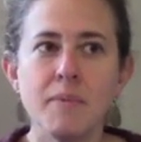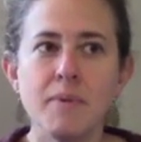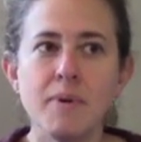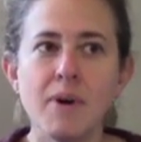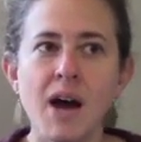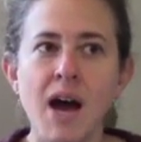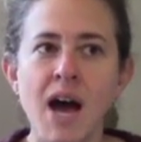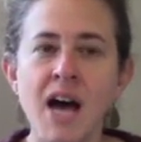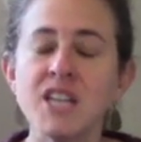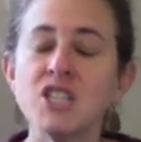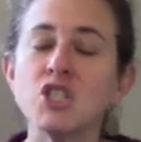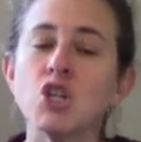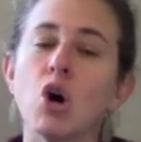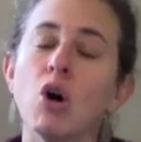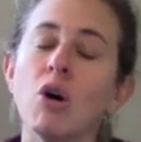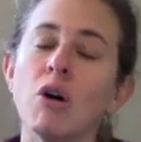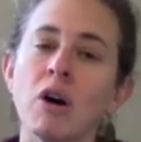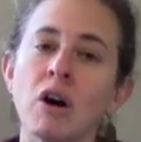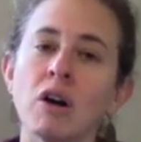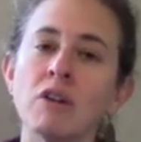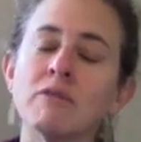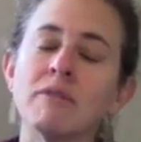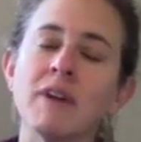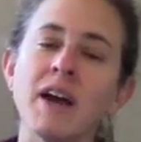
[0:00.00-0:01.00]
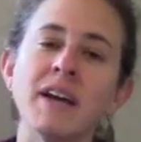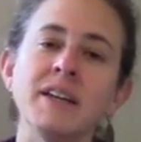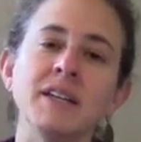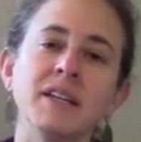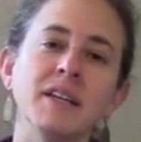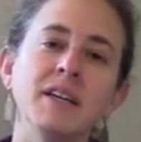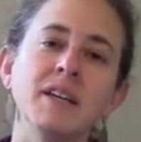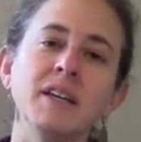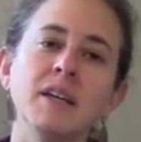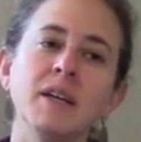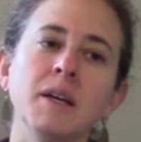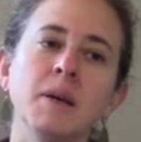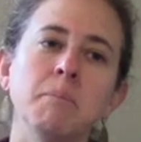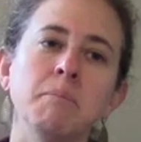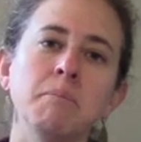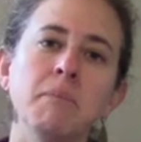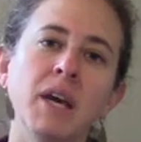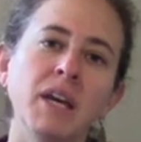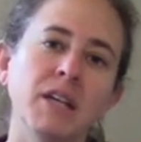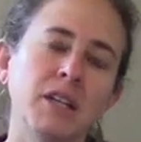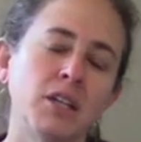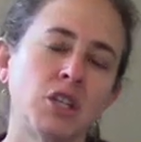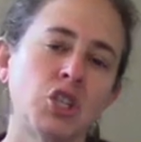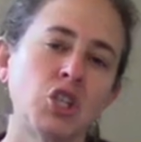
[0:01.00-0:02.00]
has already
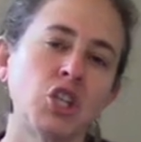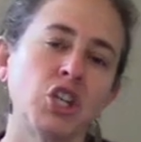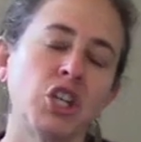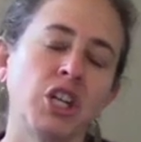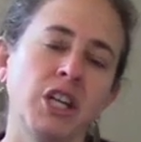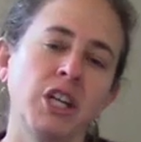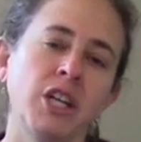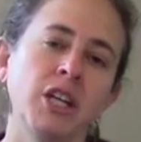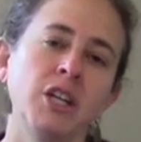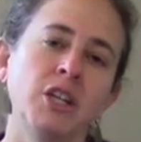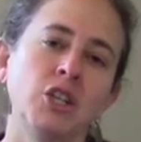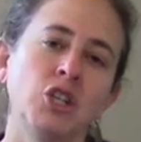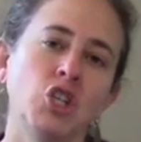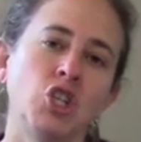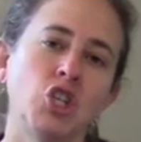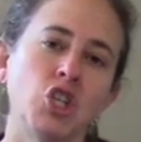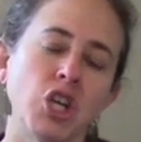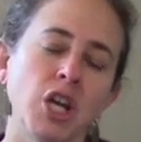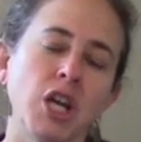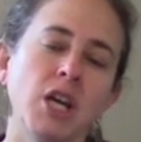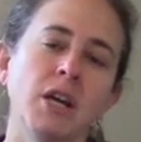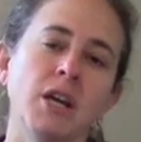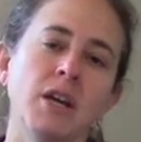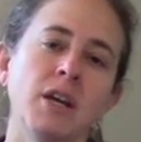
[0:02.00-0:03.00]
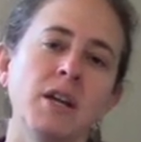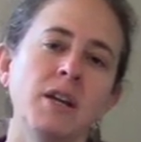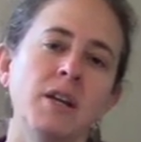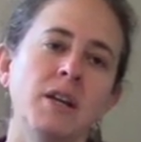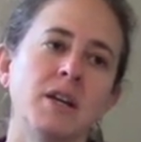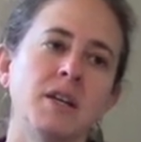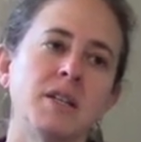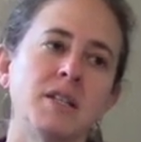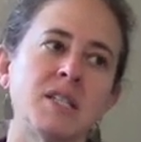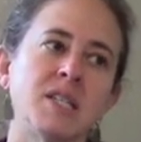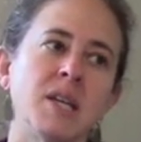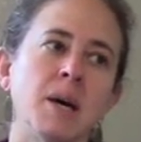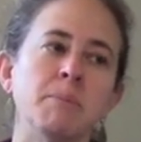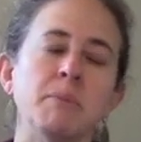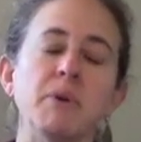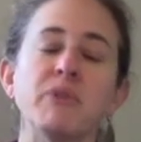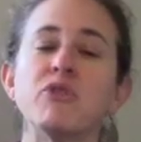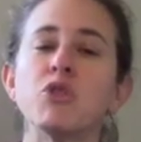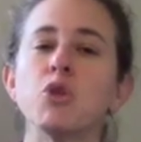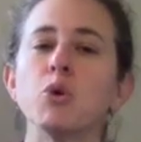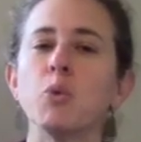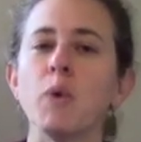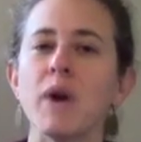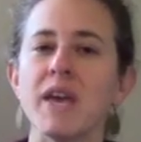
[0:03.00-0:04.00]
made a change in some of
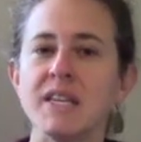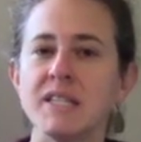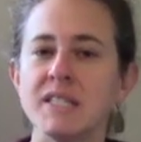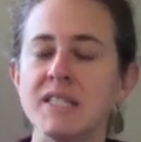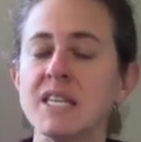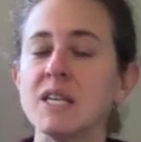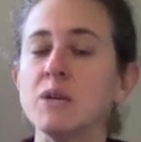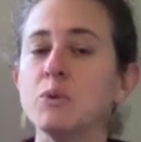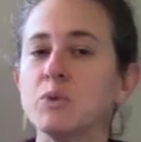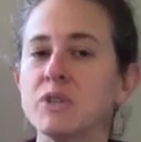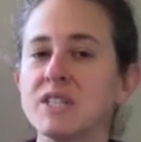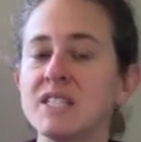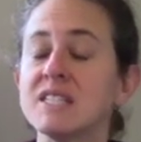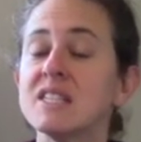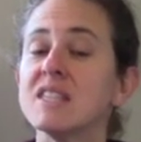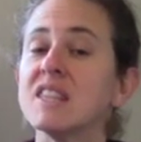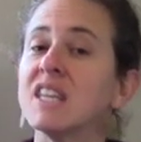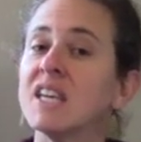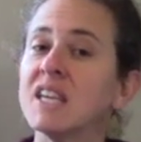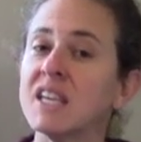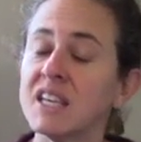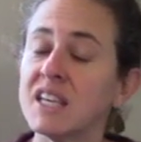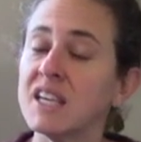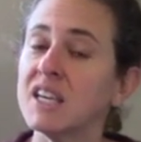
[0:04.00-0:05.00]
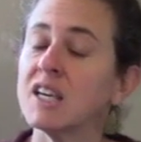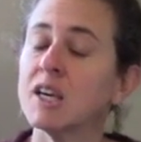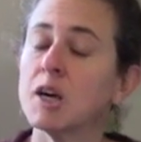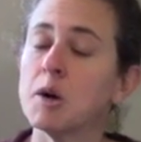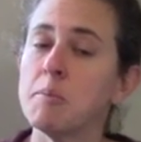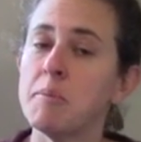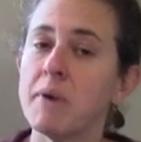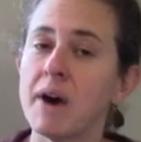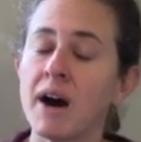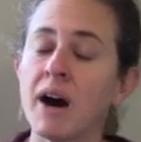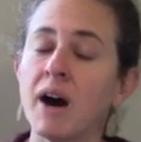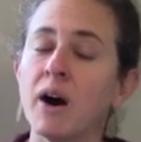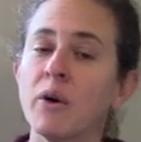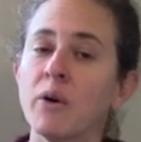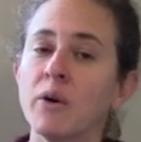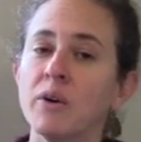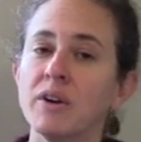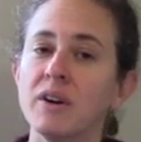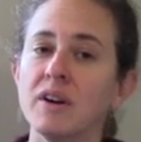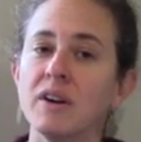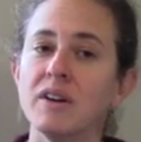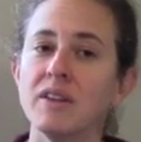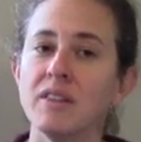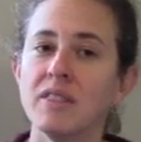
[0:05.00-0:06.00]
the ways he was thinking
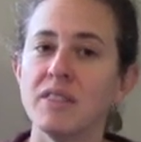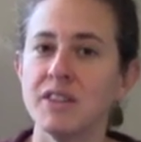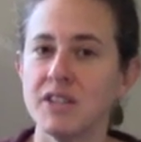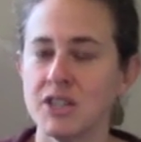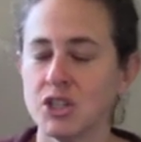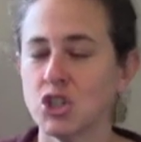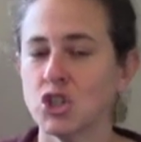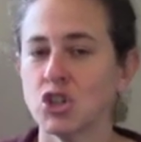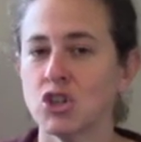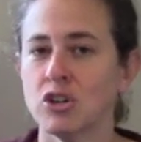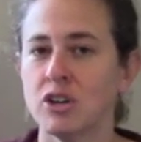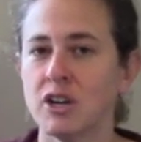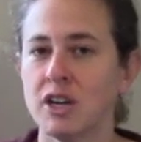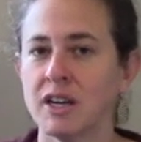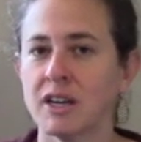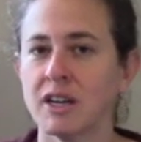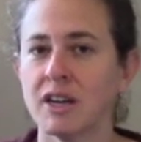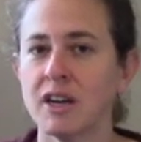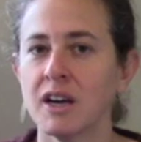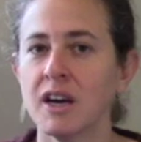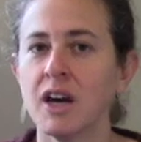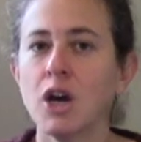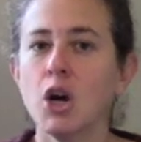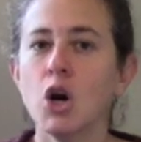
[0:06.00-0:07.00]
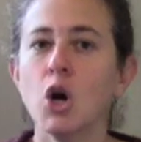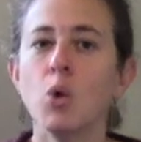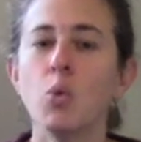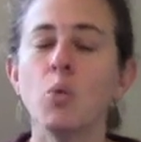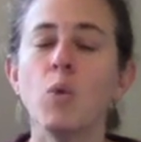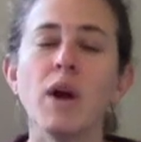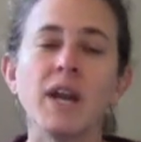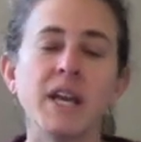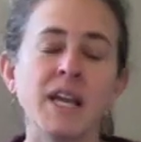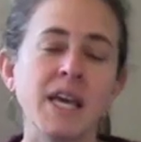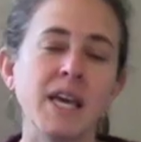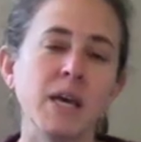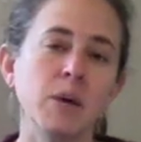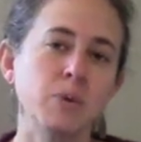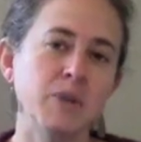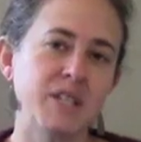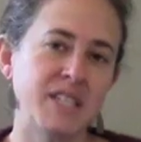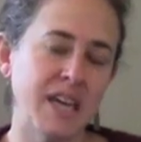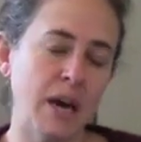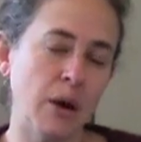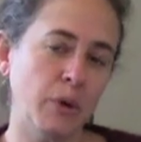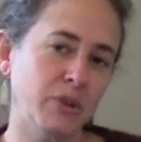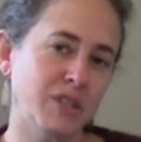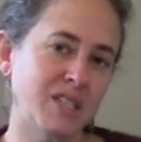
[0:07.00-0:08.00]
about this trick when he was
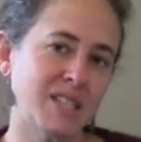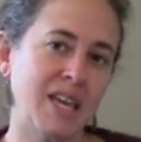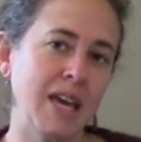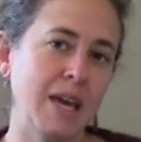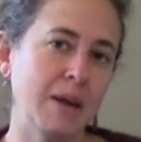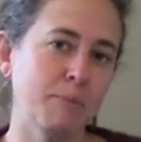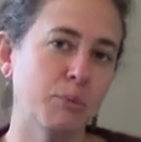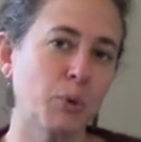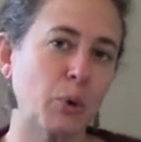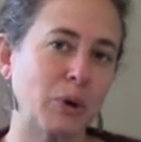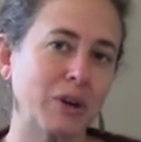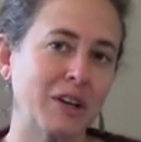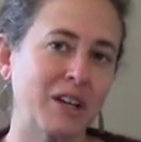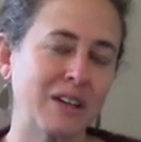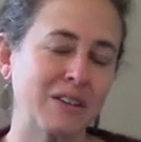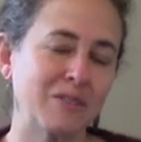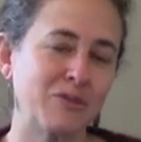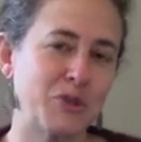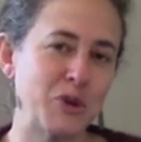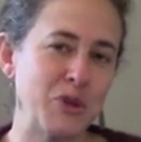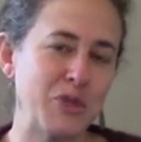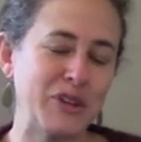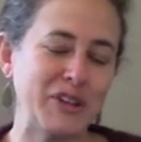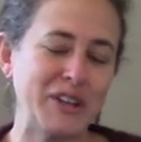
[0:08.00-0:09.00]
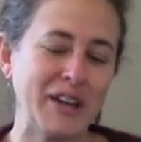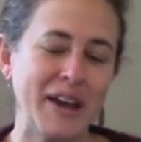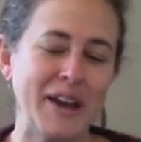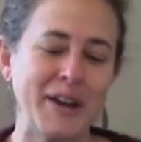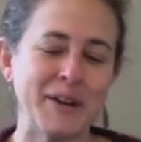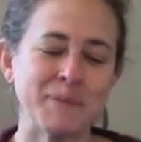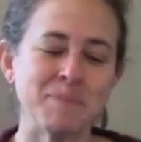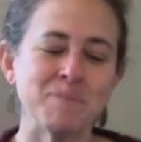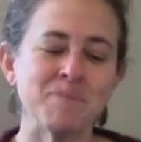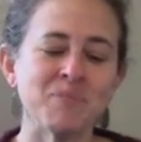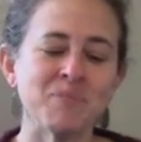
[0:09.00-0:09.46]
out skateboarding for the day.